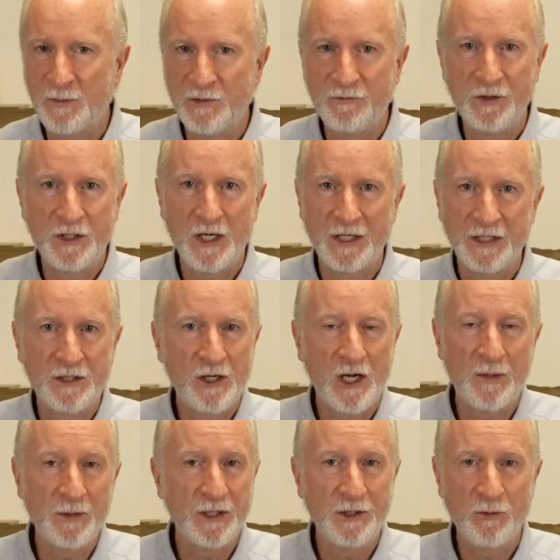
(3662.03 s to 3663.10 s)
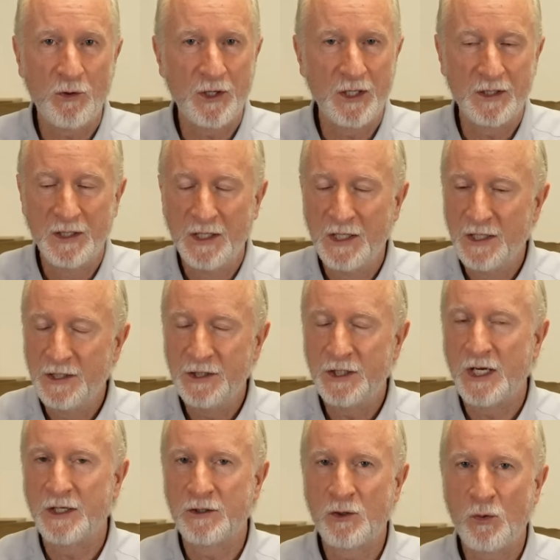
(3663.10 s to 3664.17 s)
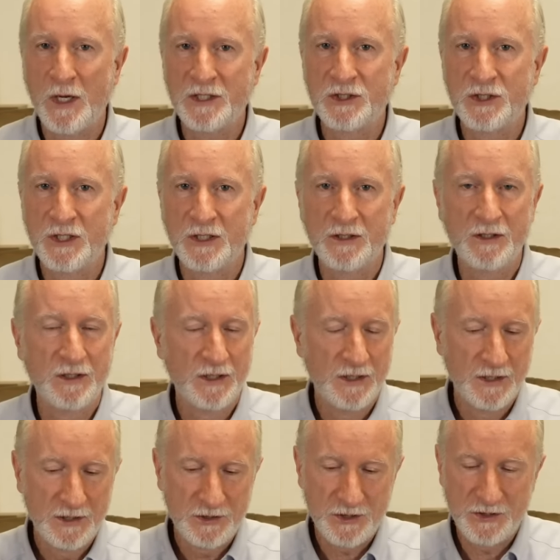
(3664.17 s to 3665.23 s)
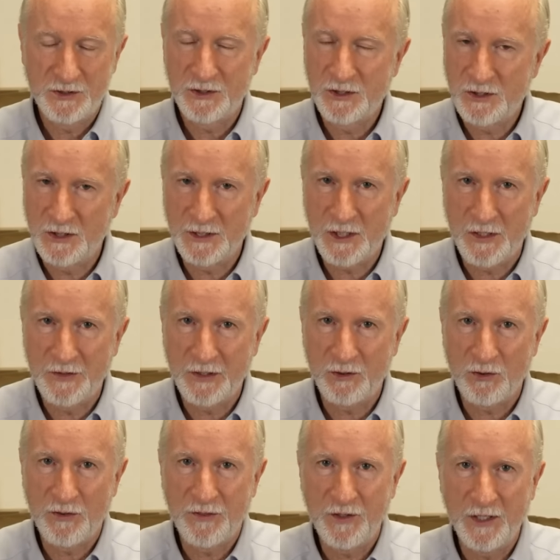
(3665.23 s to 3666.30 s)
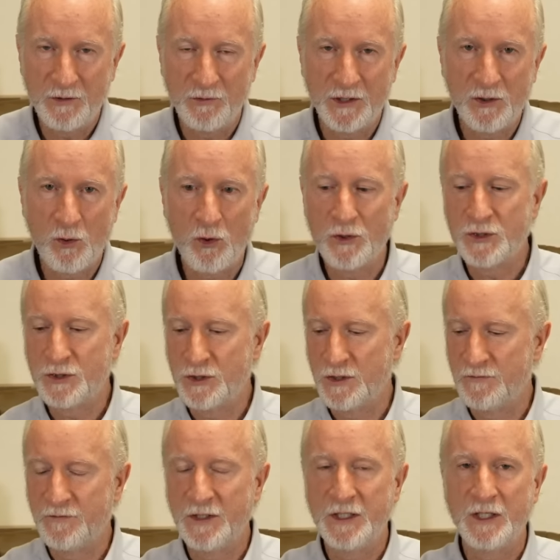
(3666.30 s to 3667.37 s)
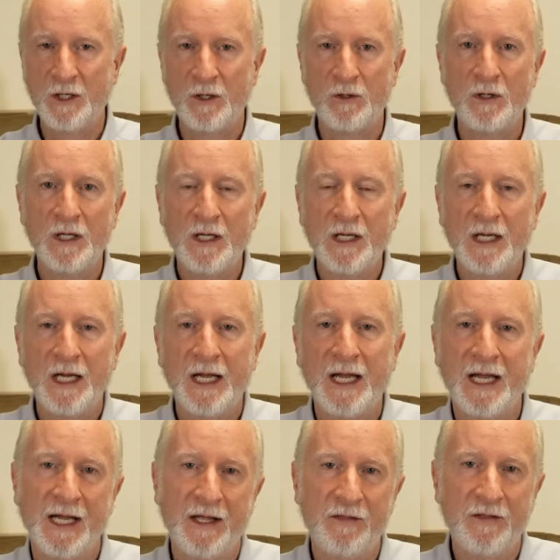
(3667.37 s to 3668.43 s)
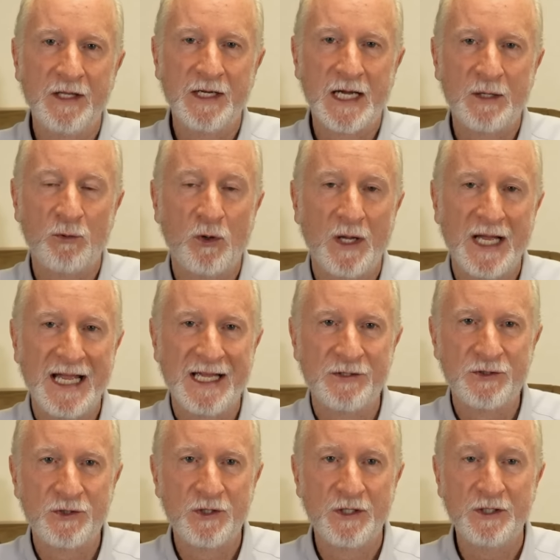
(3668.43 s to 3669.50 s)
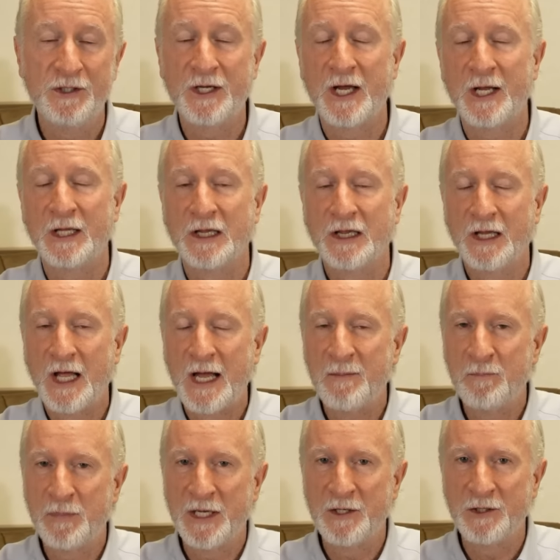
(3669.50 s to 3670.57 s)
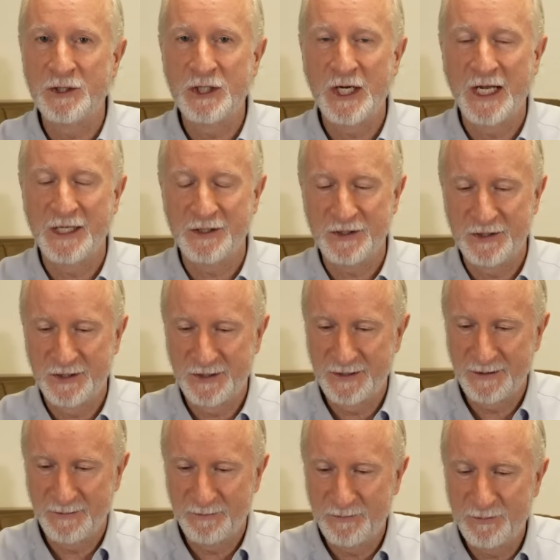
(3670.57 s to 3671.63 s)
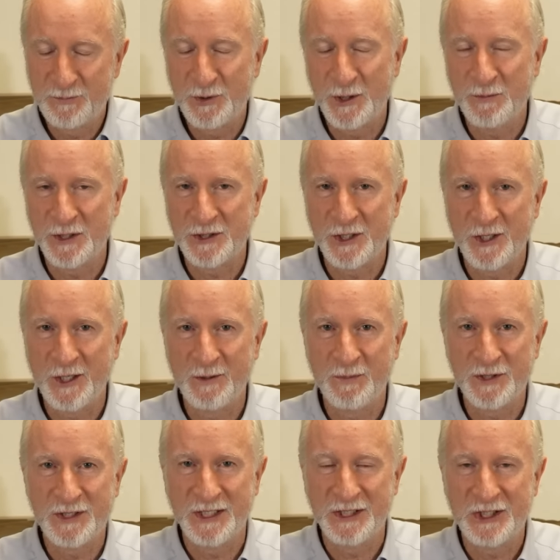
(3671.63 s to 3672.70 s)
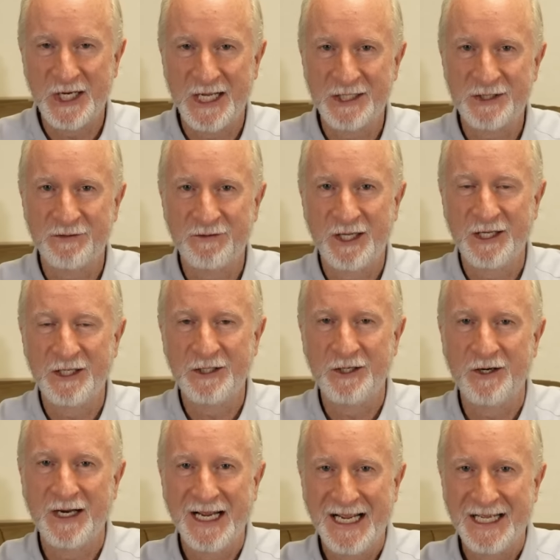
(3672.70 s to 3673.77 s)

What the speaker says: If you got any comment, you got a question, just click on that little thing, record your video, and then I will answer it. You got a lot better chance, pretty much 100% chance of getting your